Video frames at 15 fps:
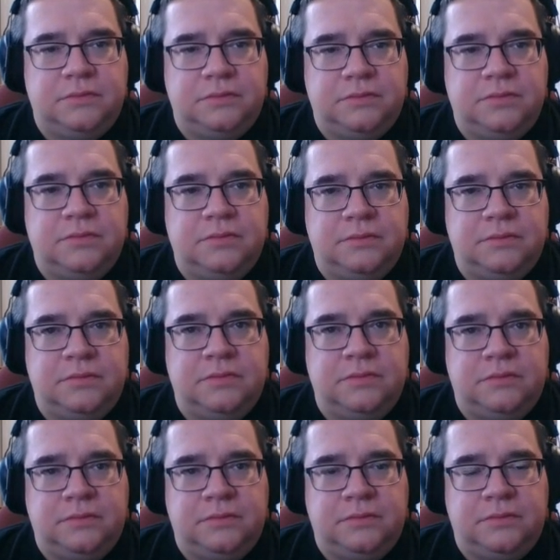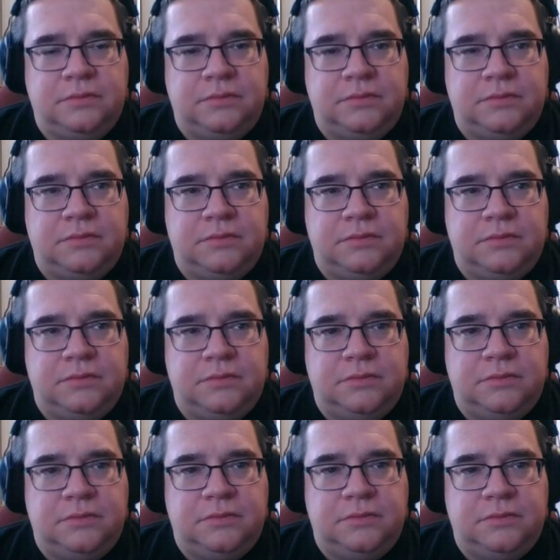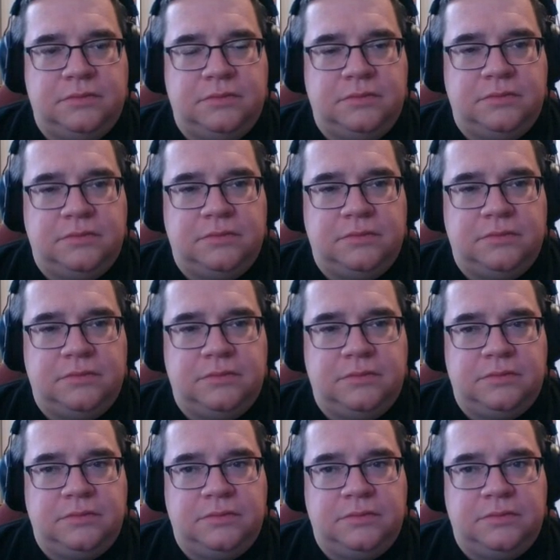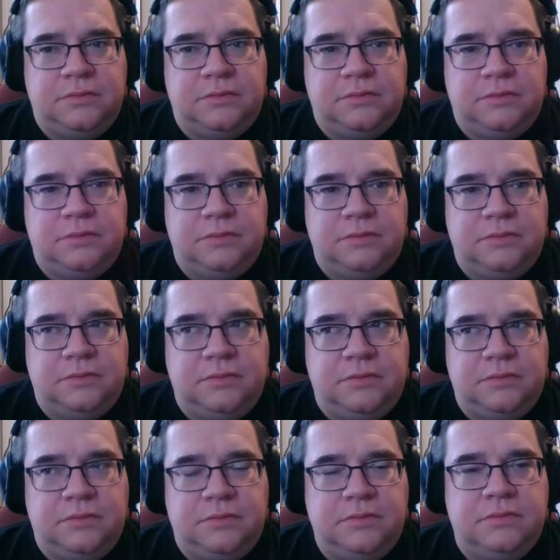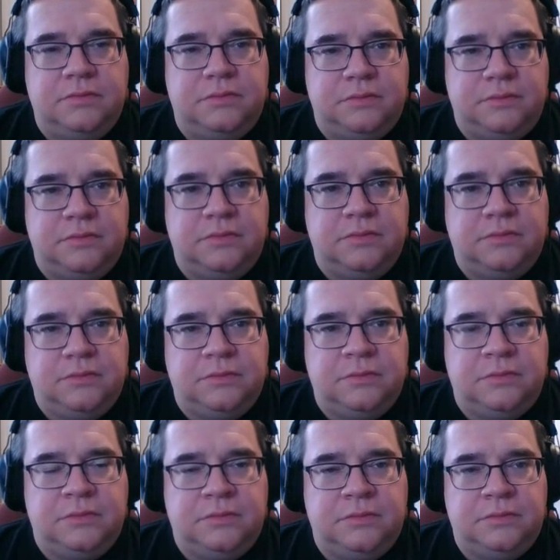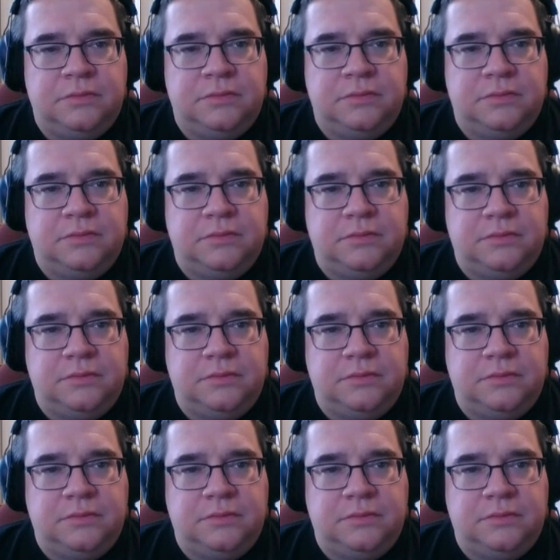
(silent)